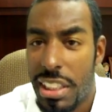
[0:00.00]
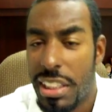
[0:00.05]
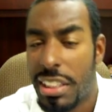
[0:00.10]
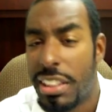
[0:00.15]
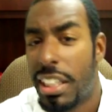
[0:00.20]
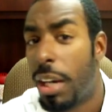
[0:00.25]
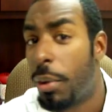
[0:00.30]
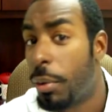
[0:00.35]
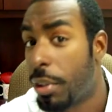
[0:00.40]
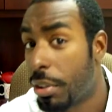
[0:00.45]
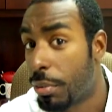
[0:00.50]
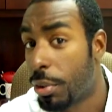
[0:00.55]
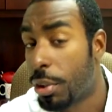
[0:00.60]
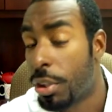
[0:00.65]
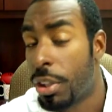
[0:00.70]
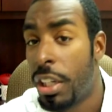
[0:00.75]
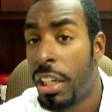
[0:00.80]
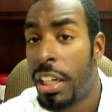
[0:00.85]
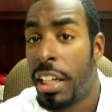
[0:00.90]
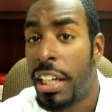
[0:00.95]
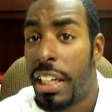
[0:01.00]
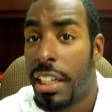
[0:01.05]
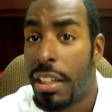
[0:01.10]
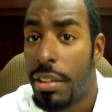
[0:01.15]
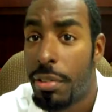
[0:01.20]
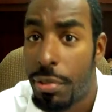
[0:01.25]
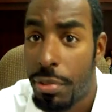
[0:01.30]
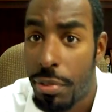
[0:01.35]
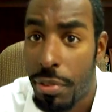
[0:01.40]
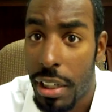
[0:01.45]
However,
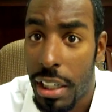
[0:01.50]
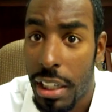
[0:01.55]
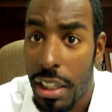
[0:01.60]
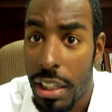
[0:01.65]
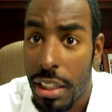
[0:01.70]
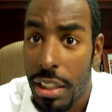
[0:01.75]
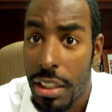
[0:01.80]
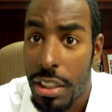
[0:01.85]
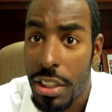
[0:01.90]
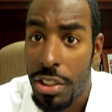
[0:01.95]
if the